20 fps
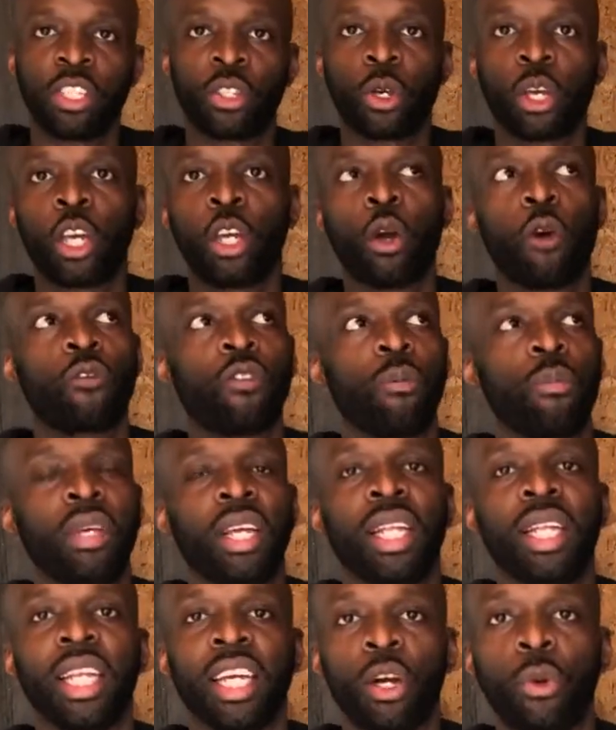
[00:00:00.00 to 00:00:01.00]
So it can go from
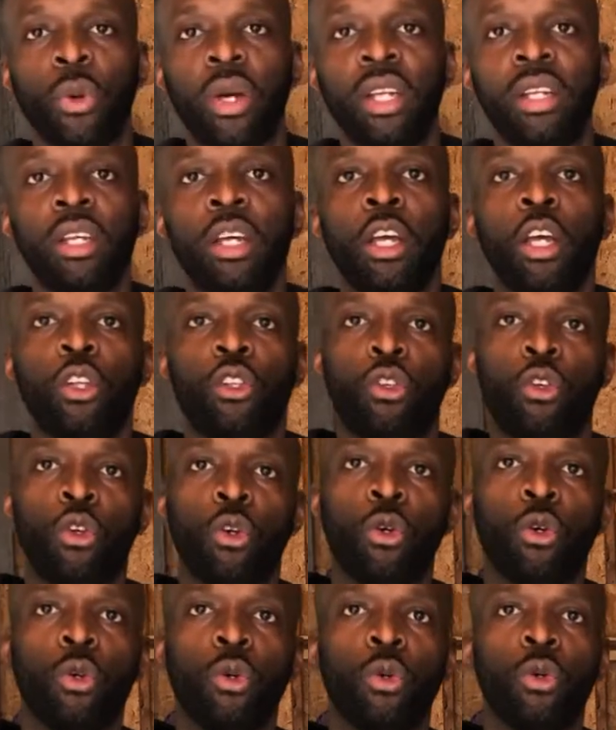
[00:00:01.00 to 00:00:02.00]
being liquid
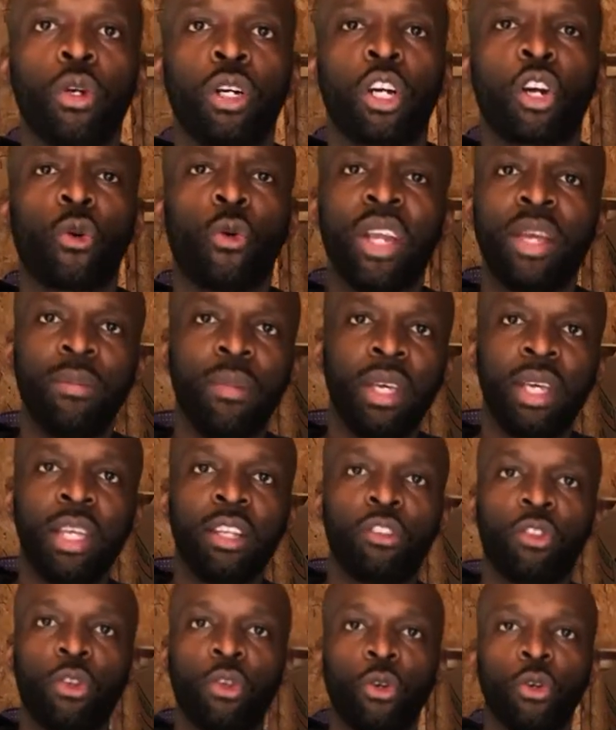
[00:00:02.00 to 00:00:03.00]
to
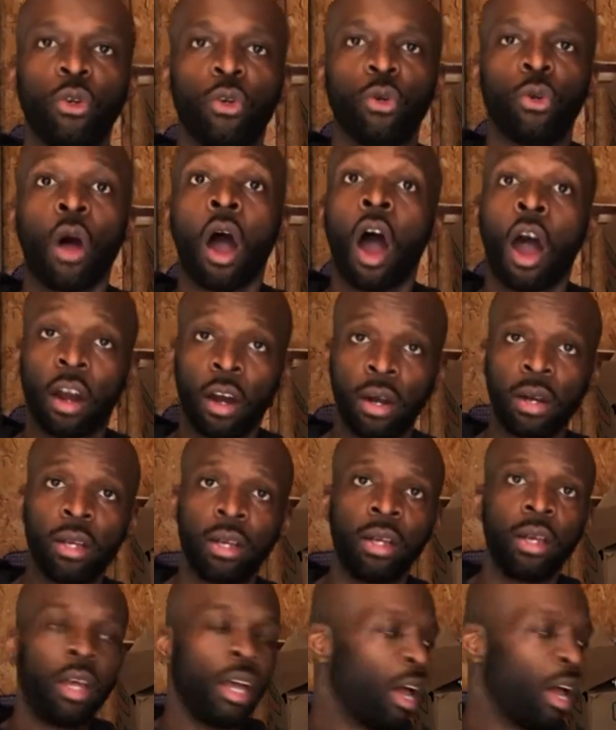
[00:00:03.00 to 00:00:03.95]
creamy to hard,